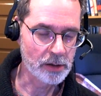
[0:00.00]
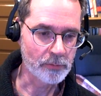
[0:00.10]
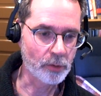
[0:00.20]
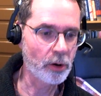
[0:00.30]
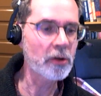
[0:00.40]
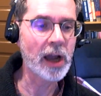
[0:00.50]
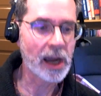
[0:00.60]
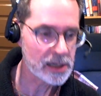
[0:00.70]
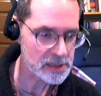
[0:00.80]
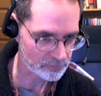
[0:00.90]
for all
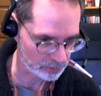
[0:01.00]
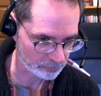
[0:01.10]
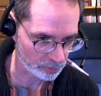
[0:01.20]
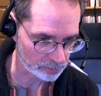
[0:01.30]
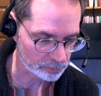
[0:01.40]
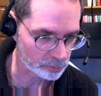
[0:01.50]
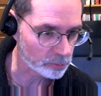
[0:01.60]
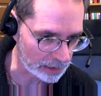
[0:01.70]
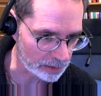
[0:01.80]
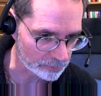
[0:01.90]
kinds of different
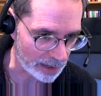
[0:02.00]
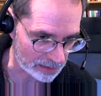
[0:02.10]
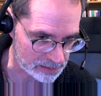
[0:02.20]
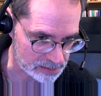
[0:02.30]
creative acts.